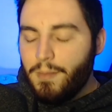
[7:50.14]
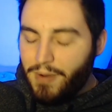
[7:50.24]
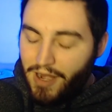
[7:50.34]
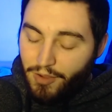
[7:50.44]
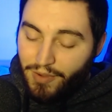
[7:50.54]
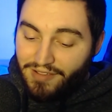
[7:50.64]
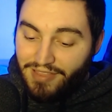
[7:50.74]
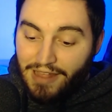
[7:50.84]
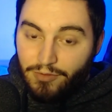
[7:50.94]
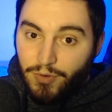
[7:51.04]
But anyways,
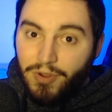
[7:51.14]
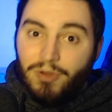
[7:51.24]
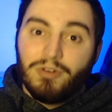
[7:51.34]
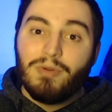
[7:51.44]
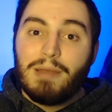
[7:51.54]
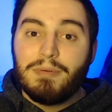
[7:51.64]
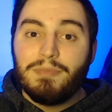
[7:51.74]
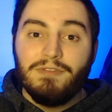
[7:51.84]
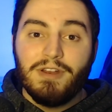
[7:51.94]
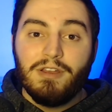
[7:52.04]
that's where we're going to wrap up
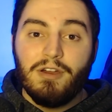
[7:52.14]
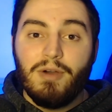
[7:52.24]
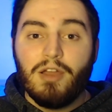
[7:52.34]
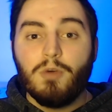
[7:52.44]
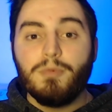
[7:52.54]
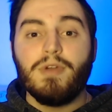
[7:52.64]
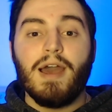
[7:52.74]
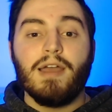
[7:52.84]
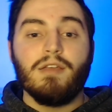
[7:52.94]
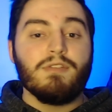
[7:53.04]
the video. I hope you
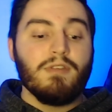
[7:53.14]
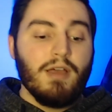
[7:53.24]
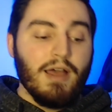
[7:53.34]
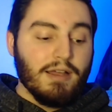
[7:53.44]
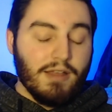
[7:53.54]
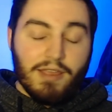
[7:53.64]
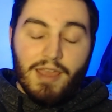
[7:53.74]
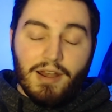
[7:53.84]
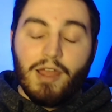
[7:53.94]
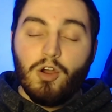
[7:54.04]
guys,
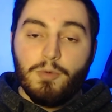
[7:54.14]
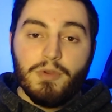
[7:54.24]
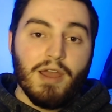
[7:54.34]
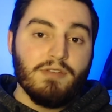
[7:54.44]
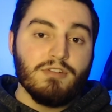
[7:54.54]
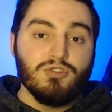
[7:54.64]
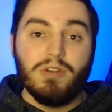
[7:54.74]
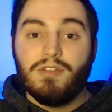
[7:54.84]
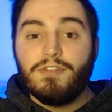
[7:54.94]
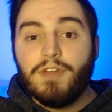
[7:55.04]
again, I hope you guys
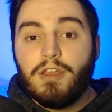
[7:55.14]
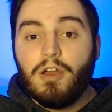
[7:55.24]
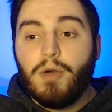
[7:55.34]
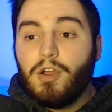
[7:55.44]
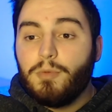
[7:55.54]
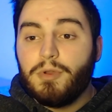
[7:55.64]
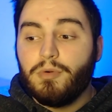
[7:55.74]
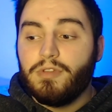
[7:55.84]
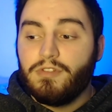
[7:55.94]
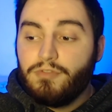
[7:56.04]
enjoyed this video. I hope it
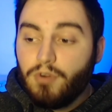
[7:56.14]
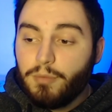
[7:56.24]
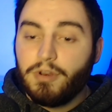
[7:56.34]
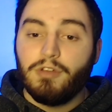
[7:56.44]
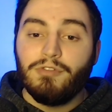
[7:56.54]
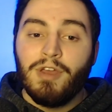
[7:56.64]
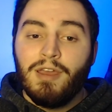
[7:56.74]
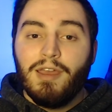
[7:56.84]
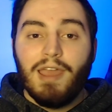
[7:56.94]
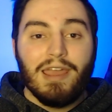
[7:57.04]
was informative,
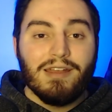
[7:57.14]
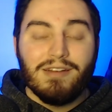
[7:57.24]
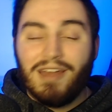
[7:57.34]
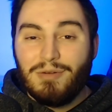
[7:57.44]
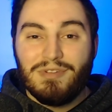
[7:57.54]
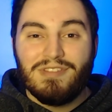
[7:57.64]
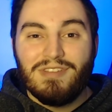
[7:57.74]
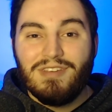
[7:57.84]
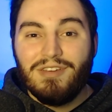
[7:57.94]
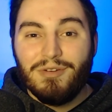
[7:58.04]
and I will
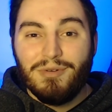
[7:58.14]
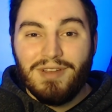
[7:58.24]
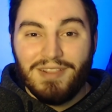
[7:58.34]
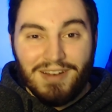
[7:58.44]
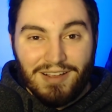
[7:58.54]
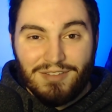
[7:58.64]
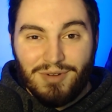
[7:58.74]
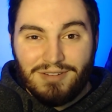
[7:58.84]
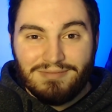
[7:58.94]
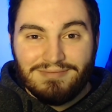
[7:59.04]
see you in the next one.